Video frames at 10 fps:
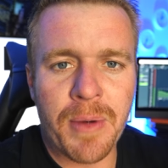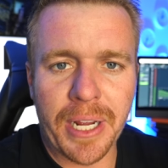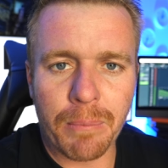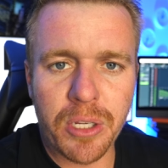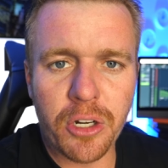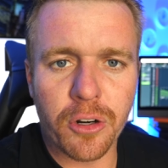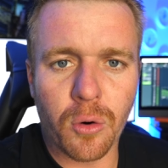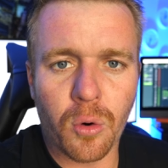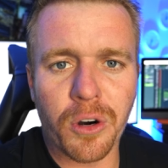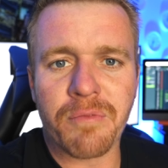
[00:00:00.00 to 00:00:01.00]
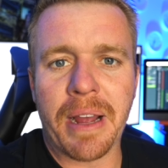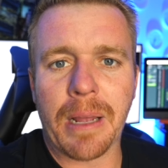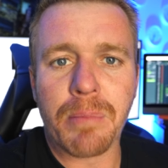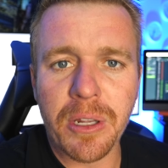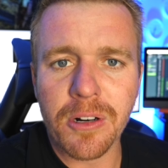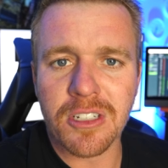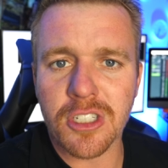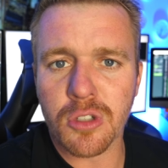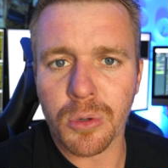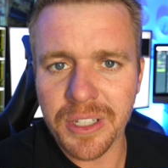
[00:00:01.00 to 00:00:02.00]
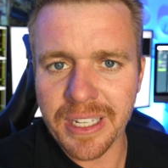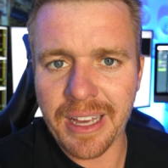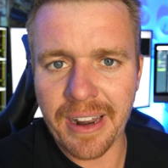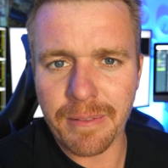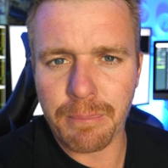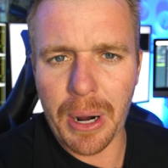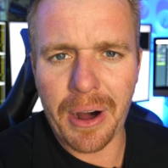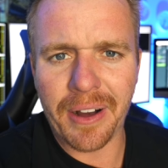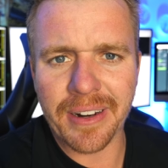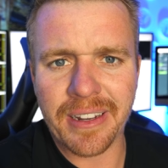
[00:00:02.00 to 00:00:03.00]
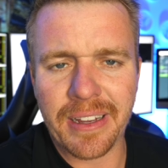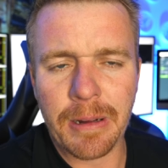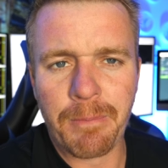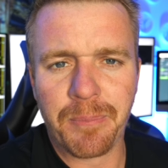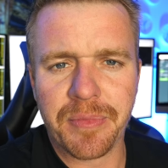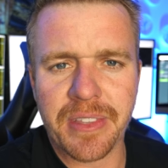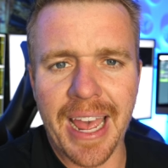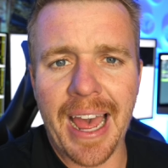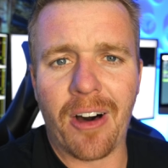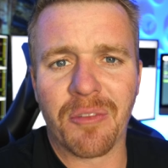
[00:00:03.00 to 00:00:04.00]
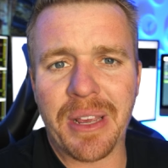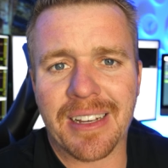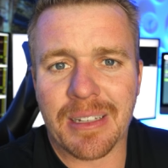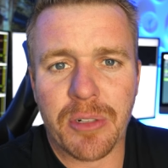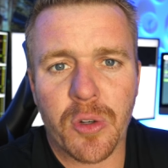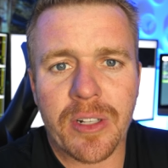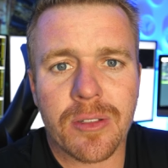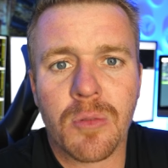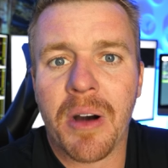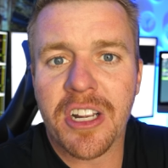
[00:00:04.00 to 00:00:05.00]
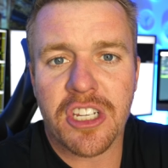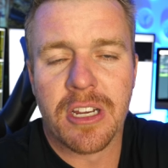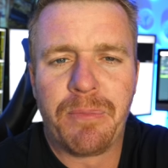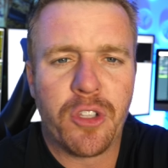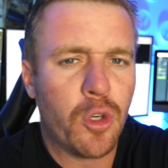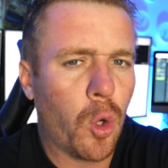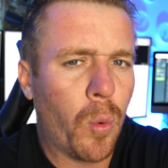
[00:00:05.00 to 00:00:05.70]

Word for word: than my computer or if my computer is just really kind of bogged down because I'm doing too much too